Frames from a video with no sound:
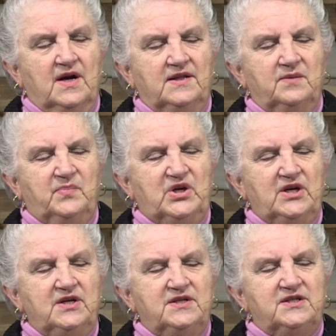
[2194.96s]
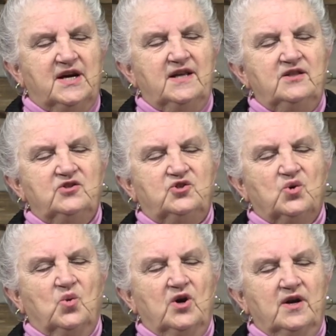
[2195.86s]
and the peace and the
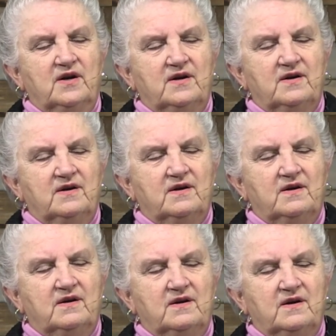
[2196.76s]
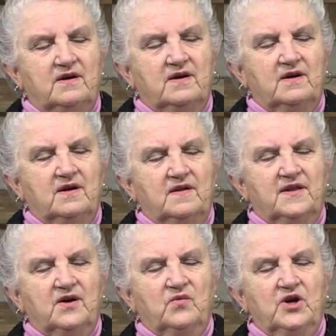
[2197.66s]
joy
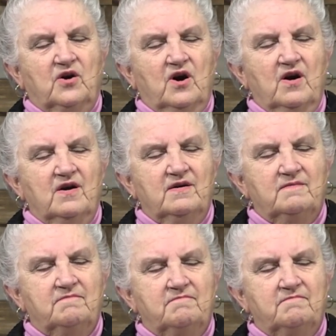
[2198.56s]
that we are.